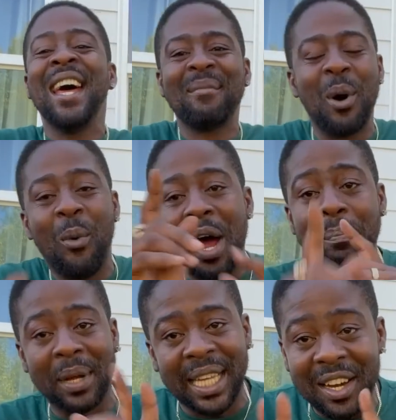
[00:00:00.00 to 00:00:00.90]
but one
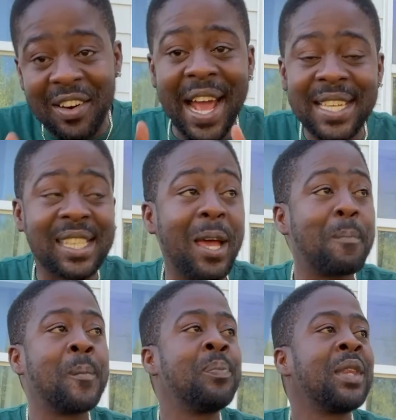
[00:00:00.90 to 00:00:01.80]
pot of the rice
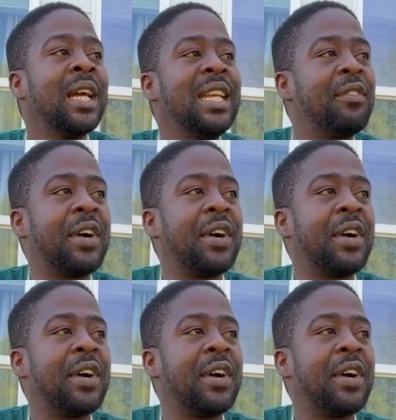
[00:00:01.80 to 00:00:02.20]
them never